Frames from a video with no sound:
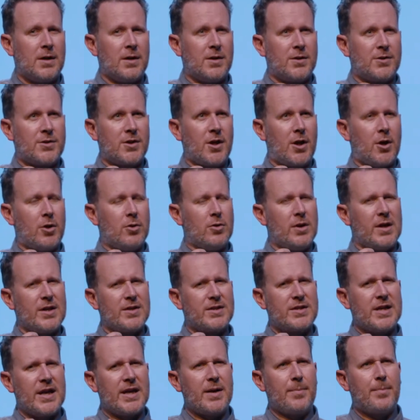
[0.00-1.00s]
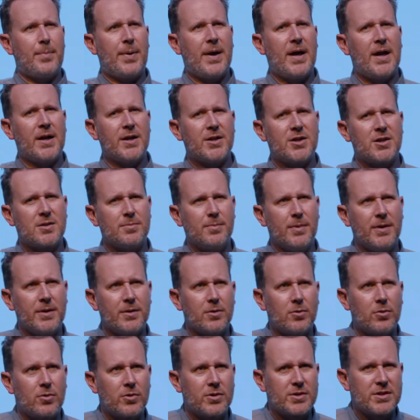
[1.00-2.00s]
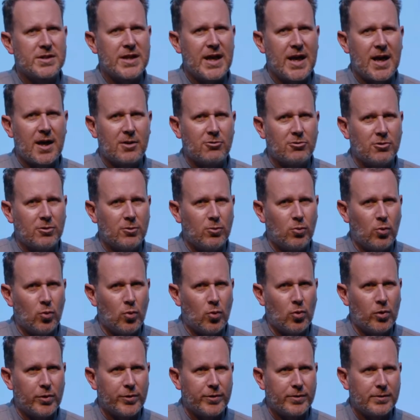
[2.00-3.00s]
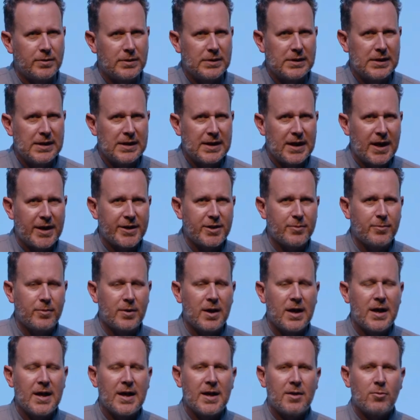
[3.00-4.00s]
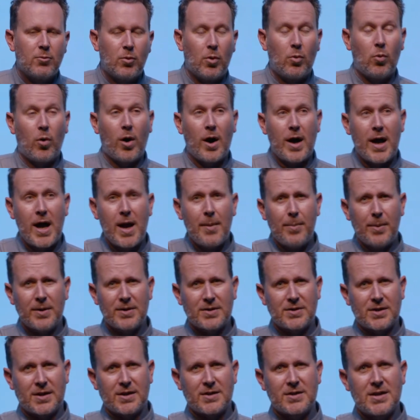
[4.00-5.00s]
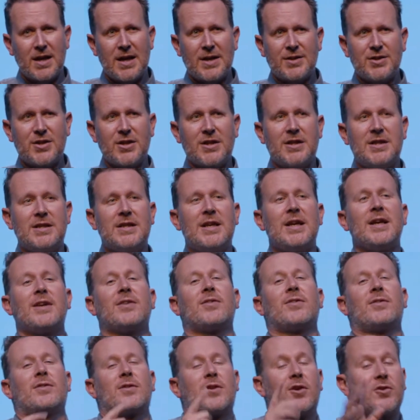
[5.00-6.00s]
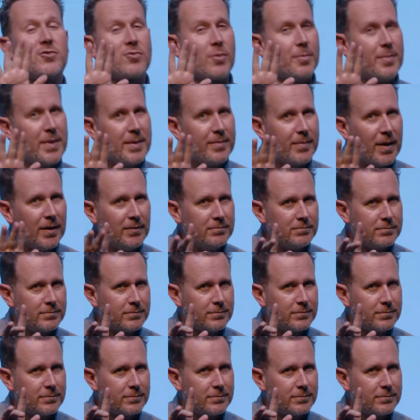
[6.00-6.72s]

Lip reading: So, is that a punishment or is that a reward? What happens is, because remember,